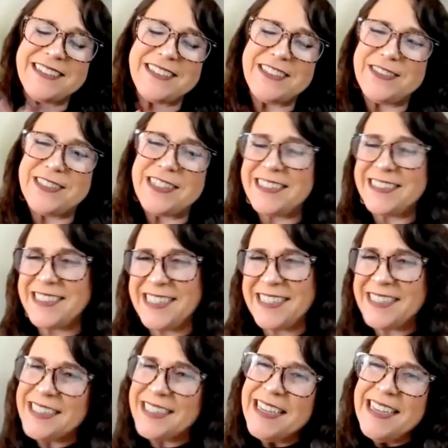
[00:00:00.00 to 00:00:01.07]

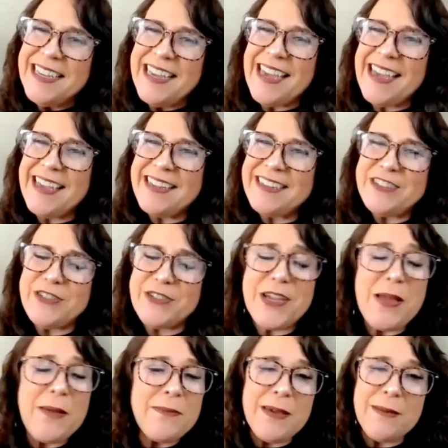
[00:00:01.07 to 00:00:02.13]
Yolanda, and your
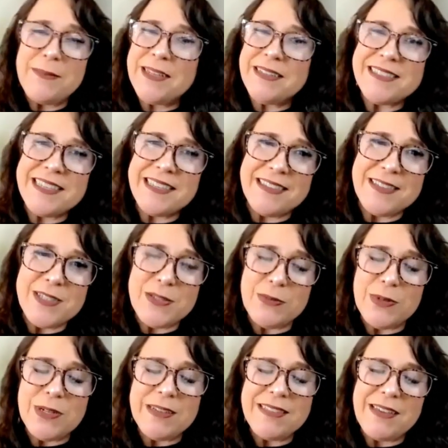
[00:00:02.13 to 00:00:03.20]
commitment to this
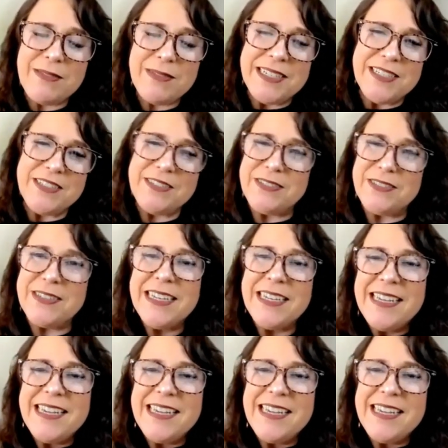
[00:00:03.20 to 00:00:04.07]
work that we do.